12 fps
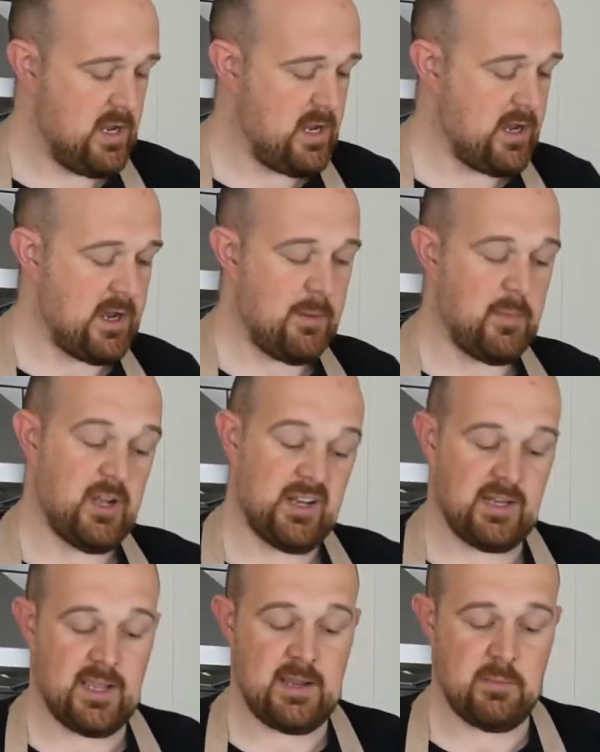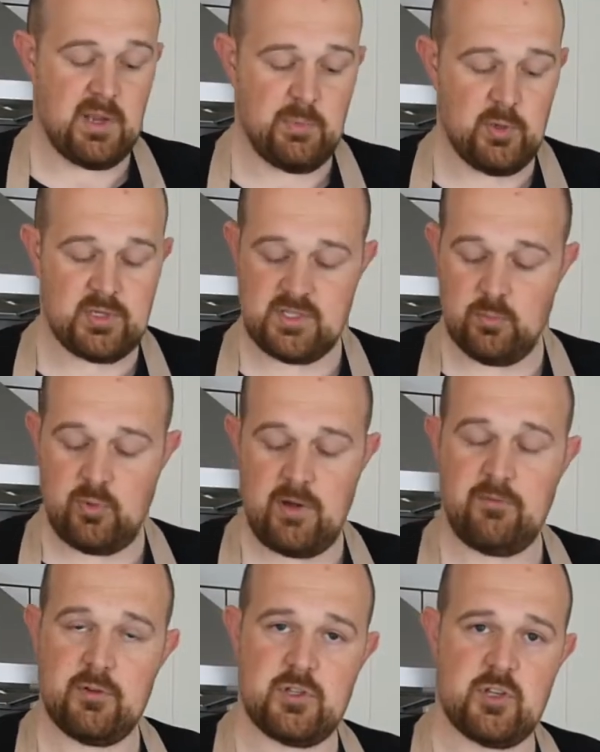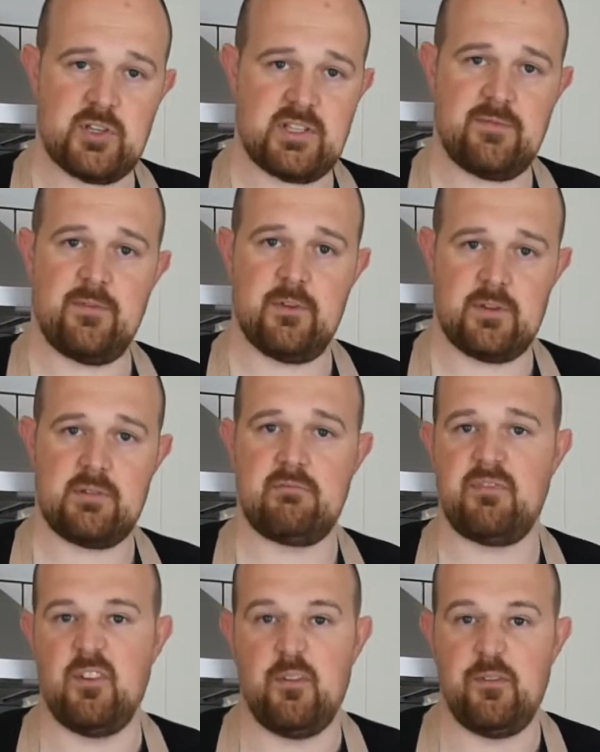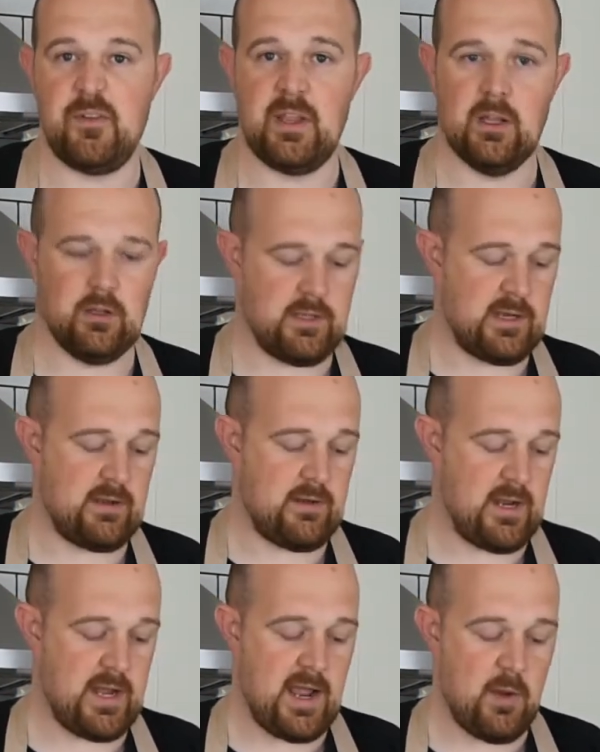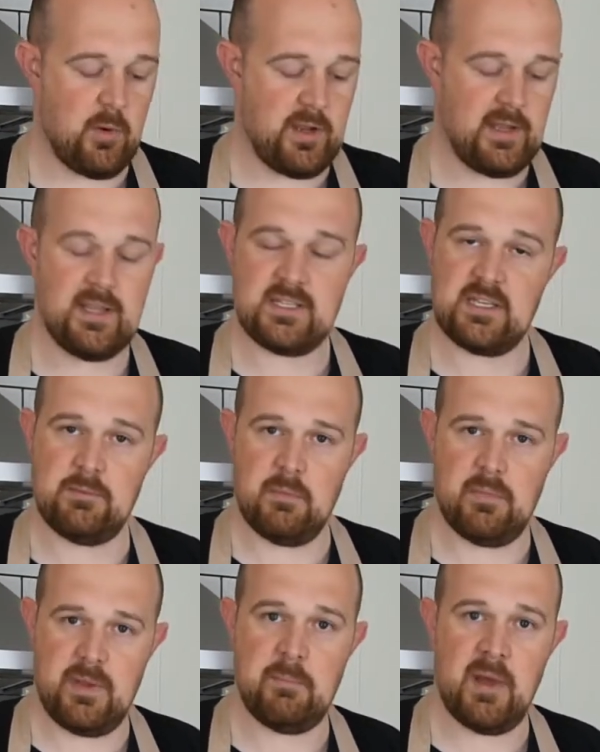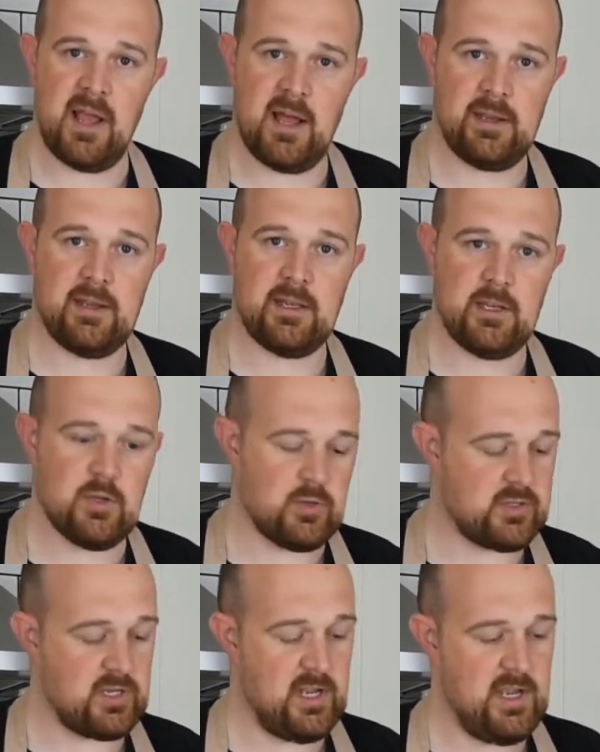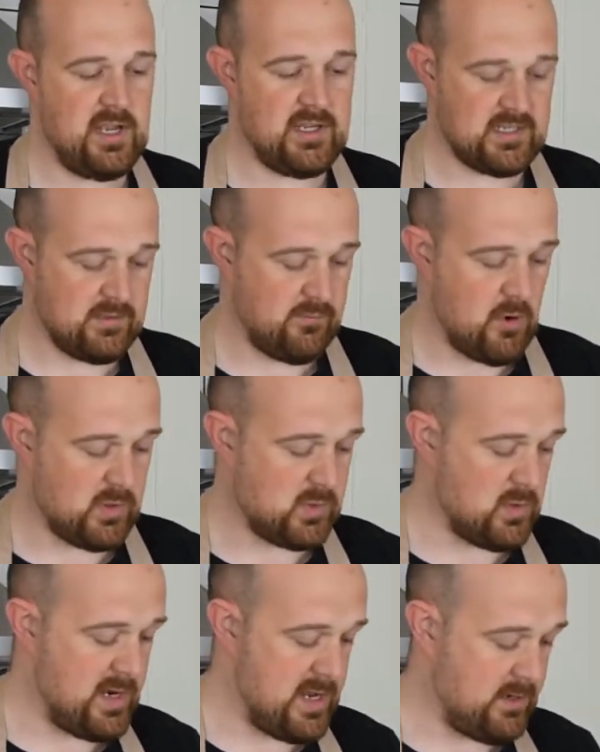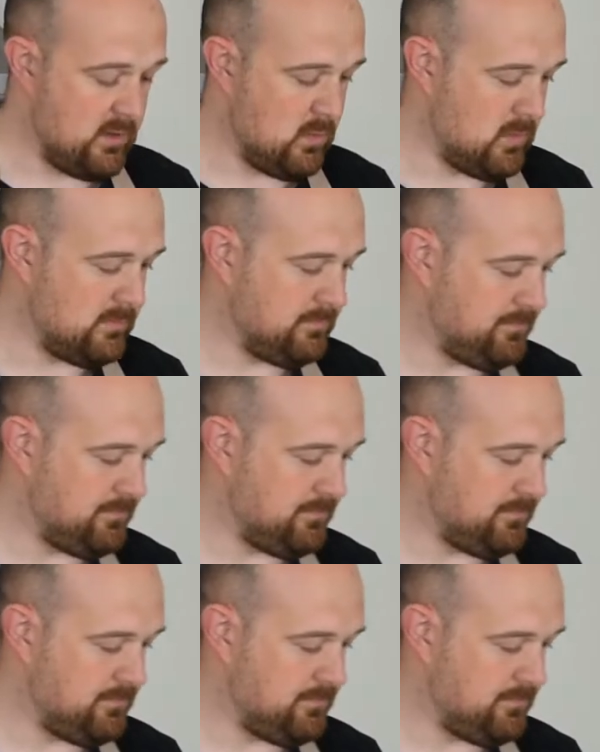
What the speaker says: And again, my personal preference, just for feel and how it is in my hand in use, is the rosewood handle one.